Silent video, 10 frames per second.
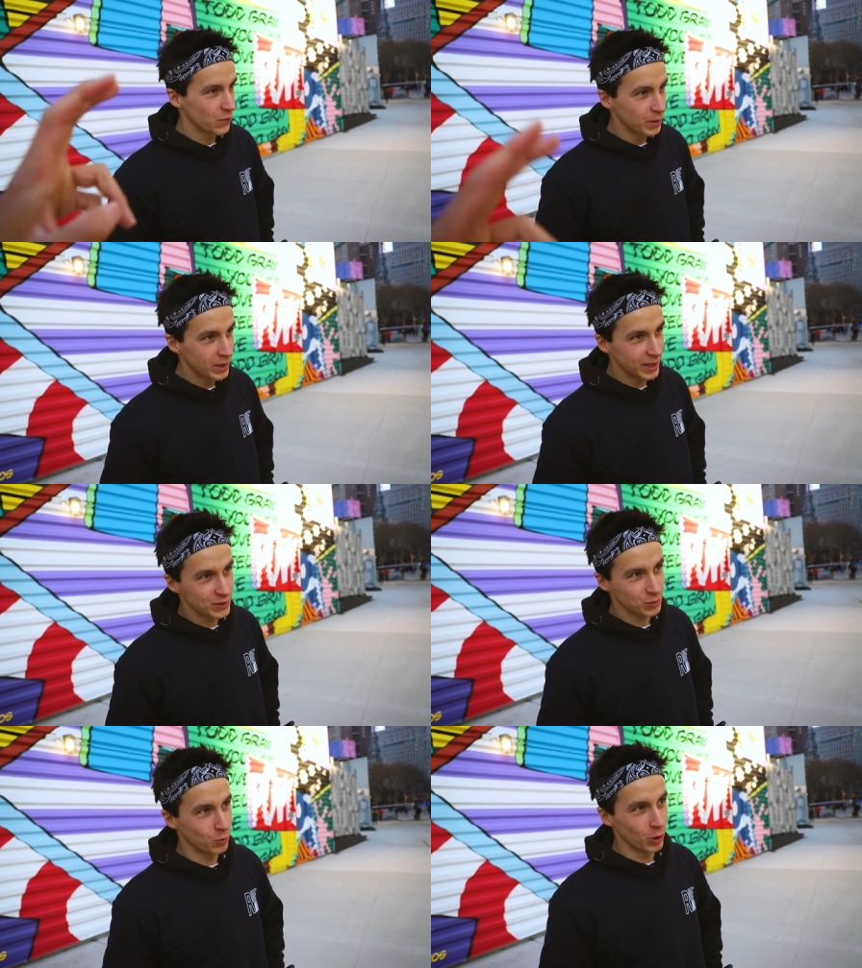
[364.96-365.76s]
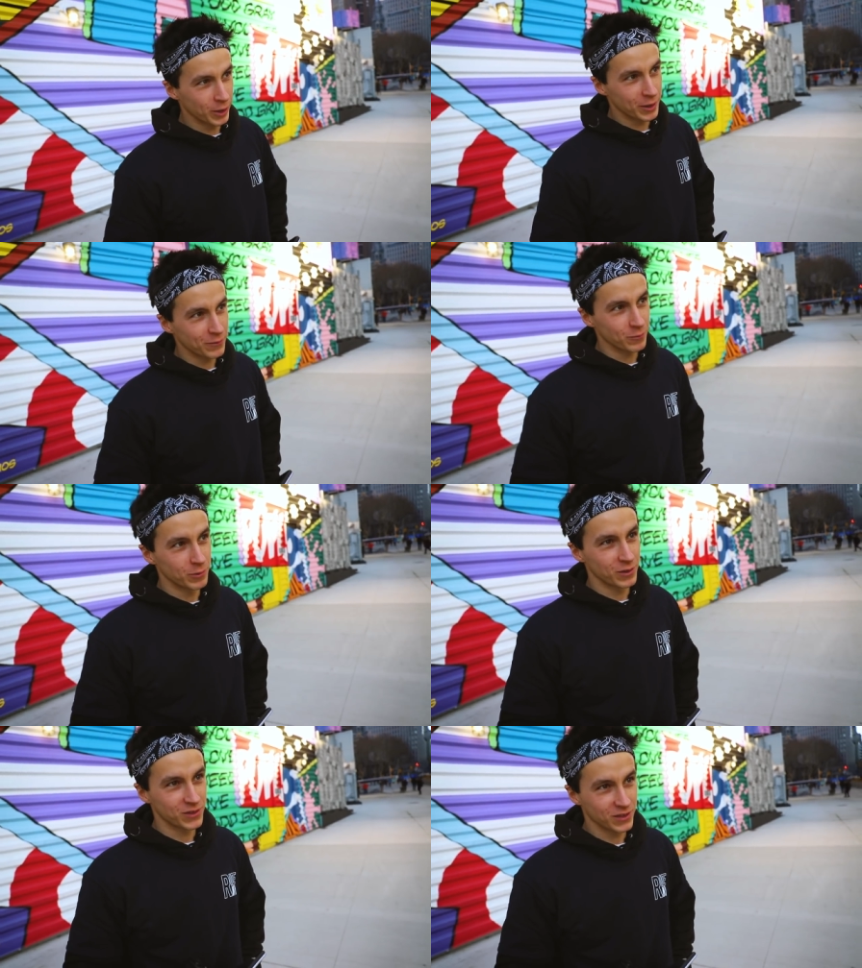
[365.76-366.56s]
For me, it's working
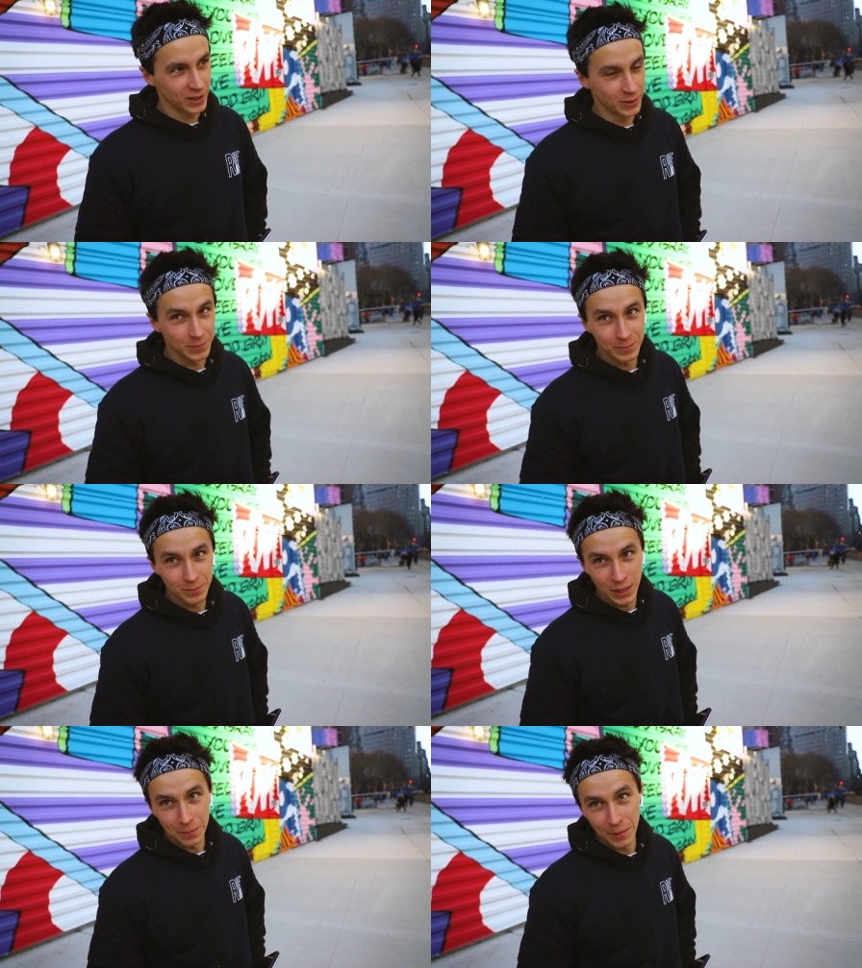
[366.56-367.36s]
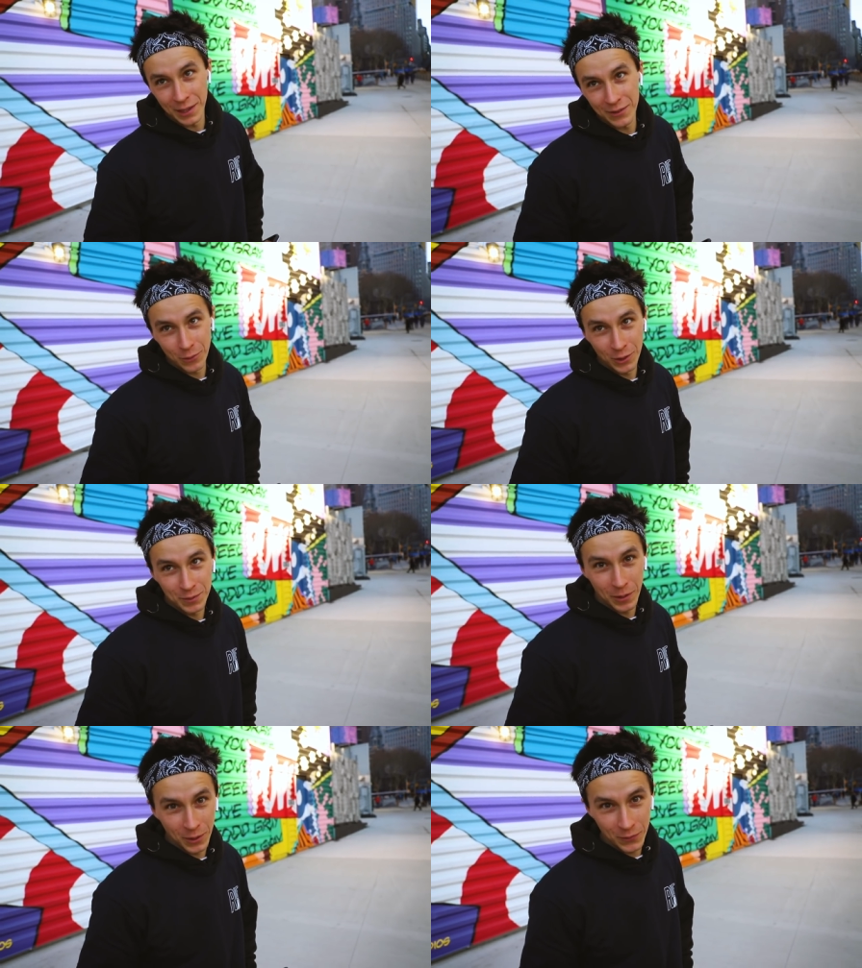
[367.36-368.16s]
with skill, but it might have
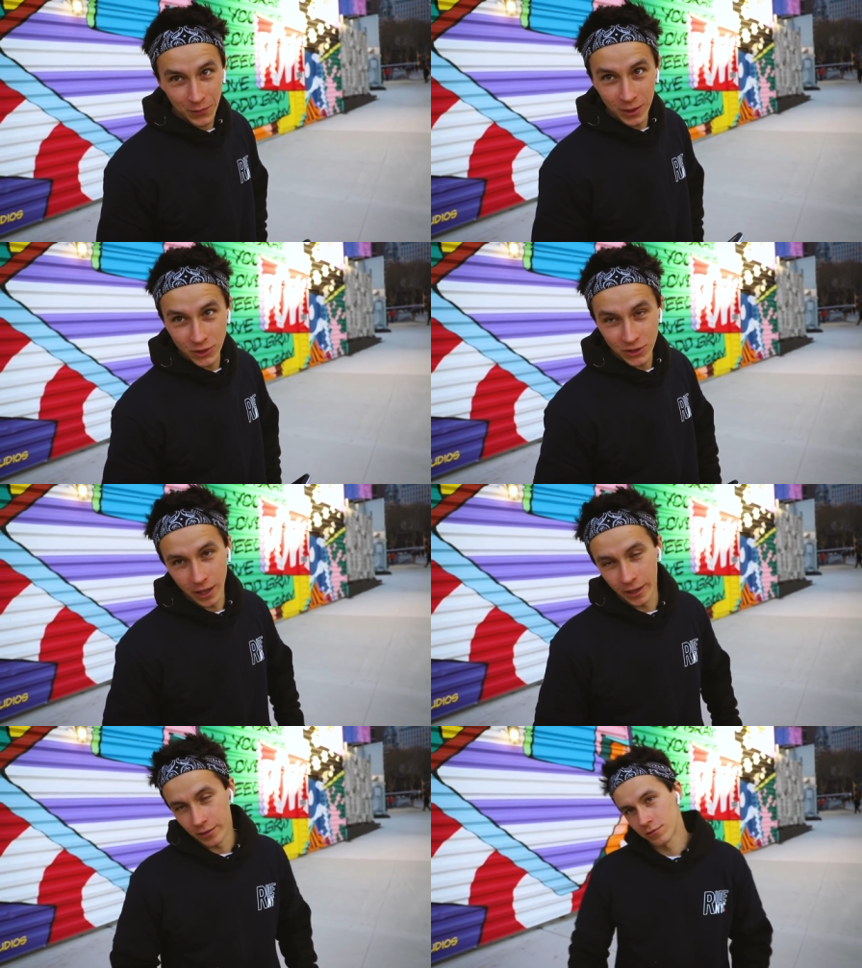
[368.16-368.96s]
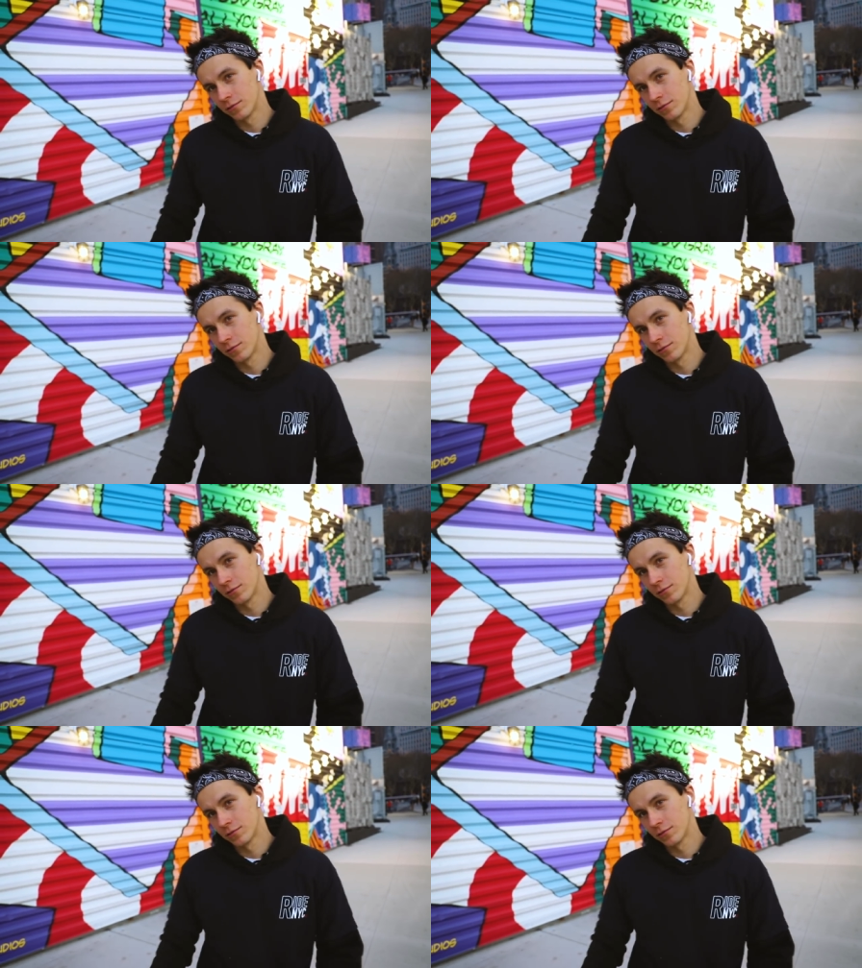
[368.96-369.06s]
worked better if I just like